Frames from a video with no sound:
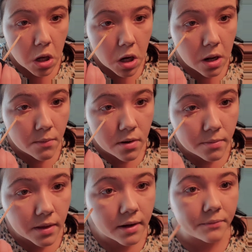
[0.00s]
I'm going to
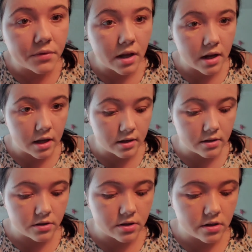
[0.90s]
apply
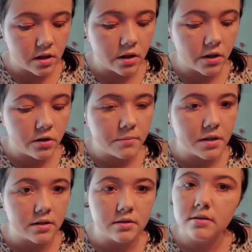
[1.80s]
just a little bit of
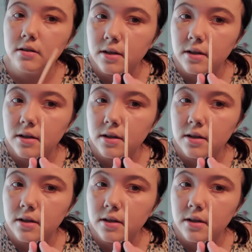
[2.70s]
concealer.